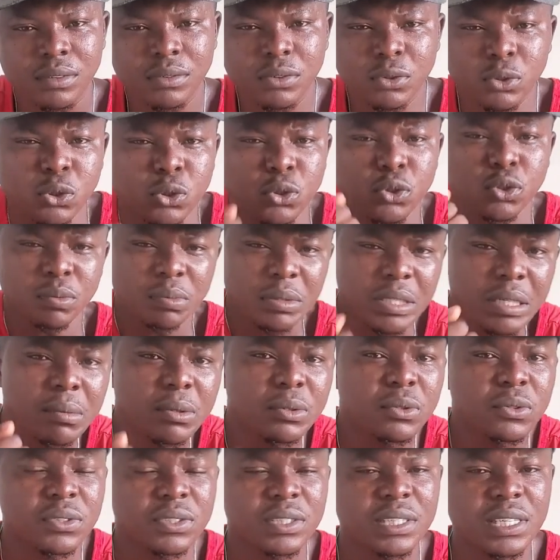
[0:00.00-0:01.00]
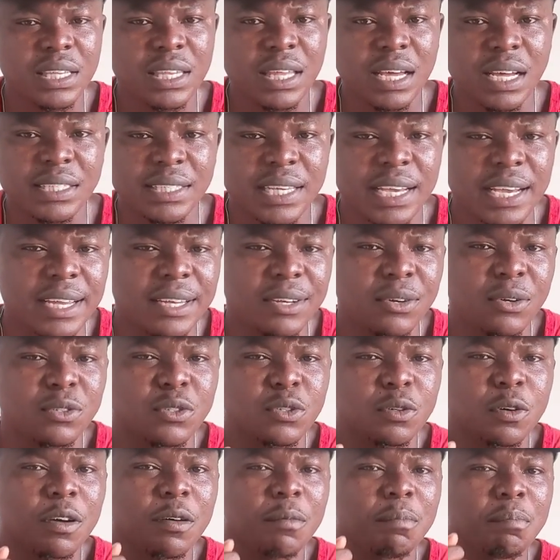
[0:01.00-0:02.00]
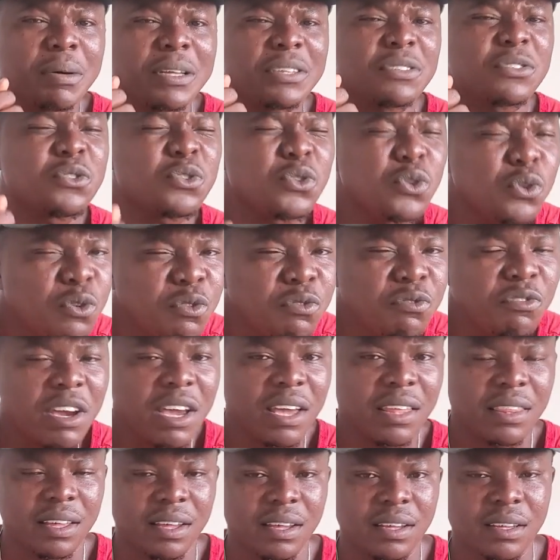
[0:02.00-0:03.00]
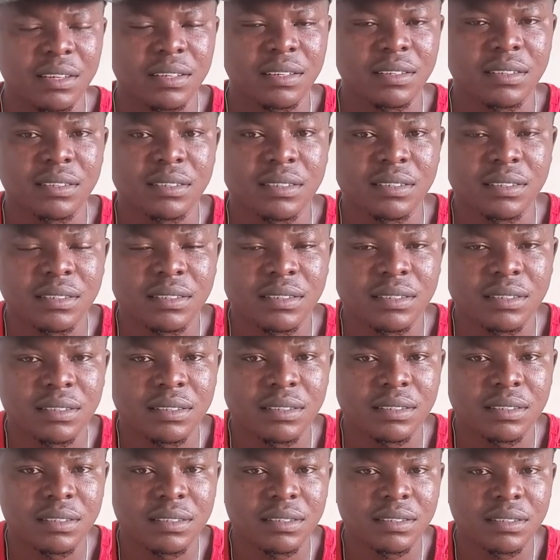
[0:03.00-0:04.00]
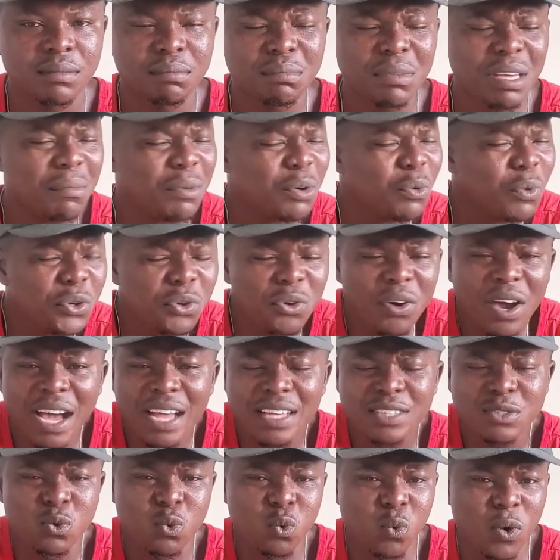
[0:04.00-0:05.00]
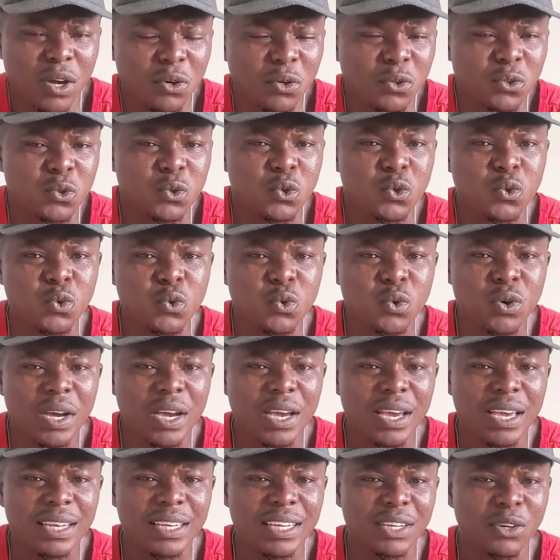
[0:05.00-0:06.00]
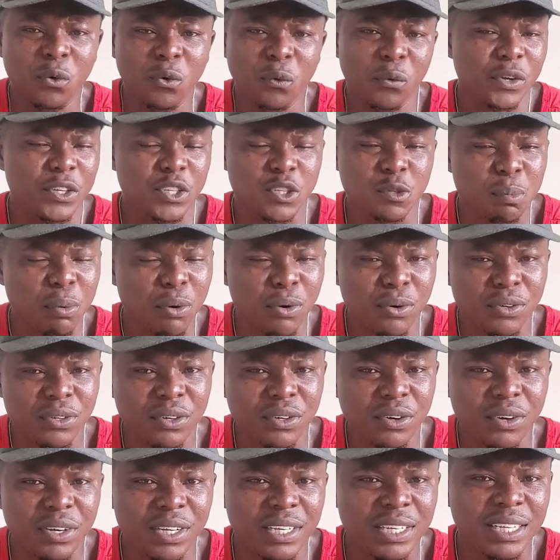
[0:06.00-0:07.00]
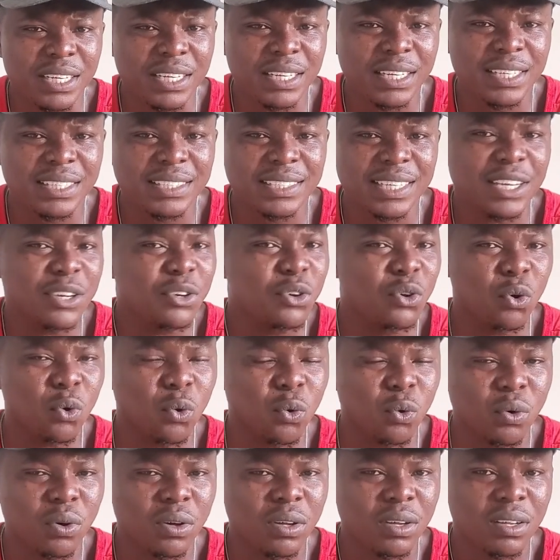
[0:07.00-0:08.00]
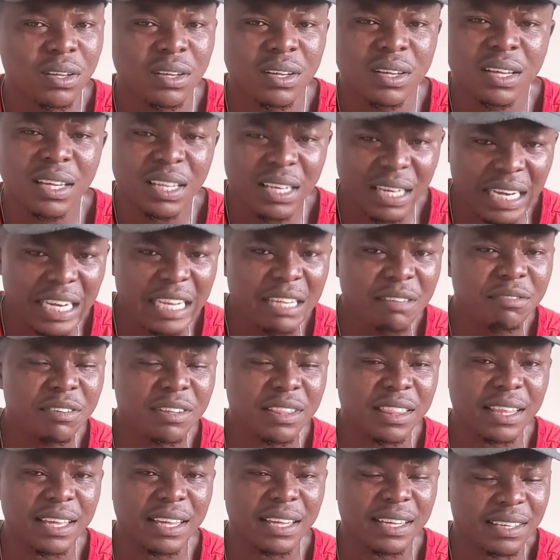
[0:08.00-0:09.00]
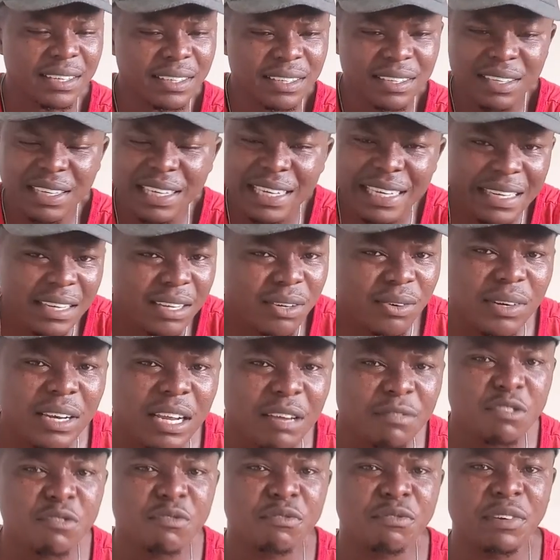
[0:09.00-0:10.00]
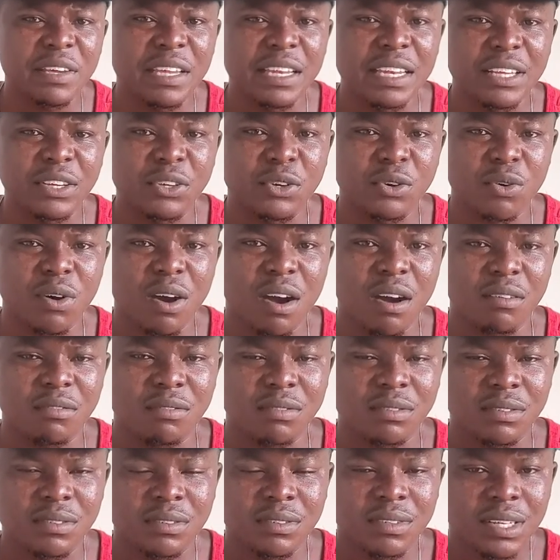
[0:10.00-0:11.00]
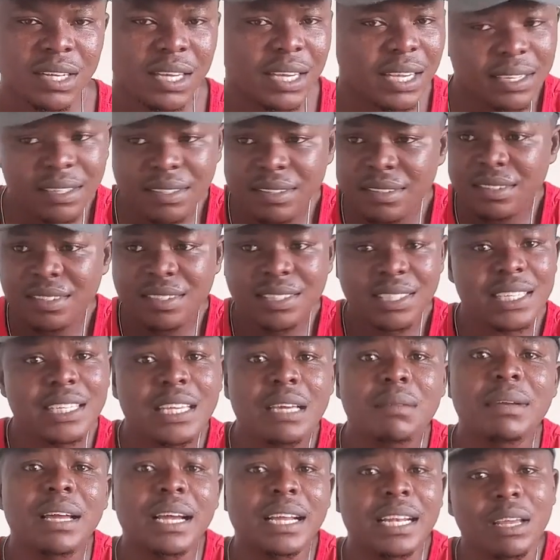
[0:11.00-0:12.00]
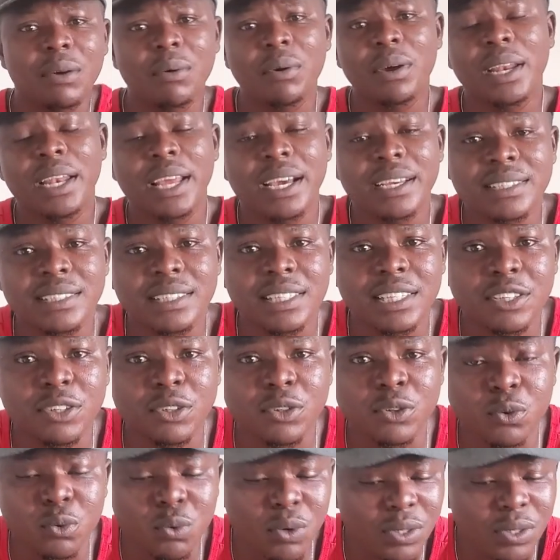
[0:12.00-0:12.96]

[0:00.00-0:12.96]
You should be able to see that and not pursue further. Maybe when you ask one or two and they don't respond or they say no, leave it there. Kill every feeling you have and see them like the way they are seeing you.